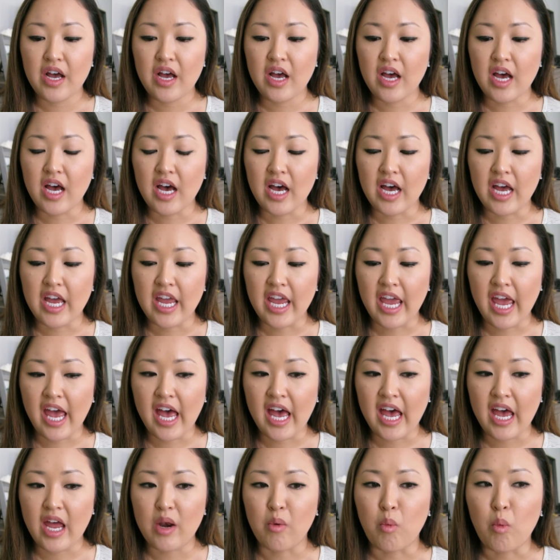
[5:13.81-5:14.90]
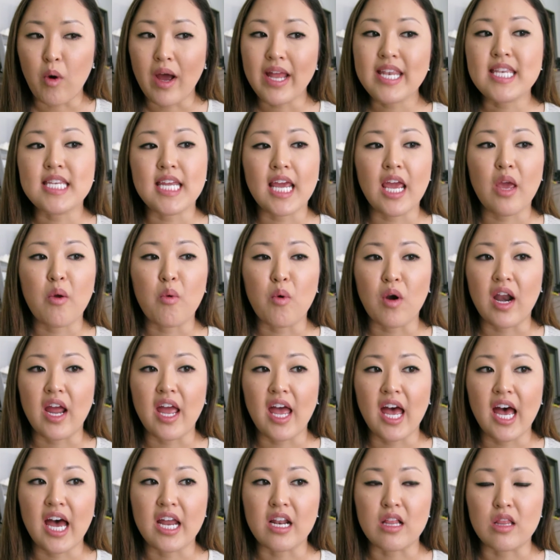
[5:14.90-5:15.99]
had one day where I
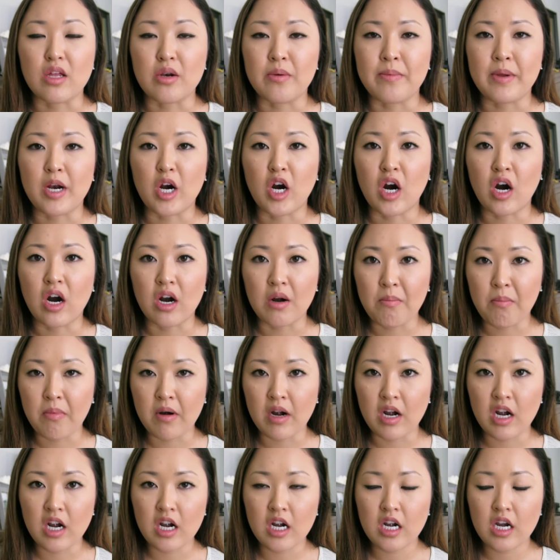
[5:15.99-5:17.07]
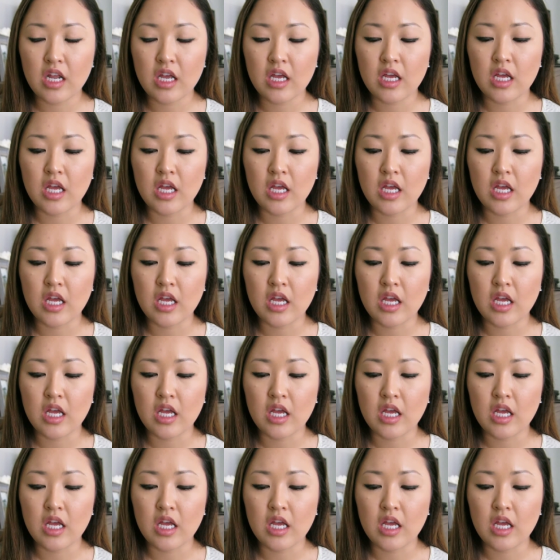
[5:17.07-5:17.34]
had a little bit of heartburn.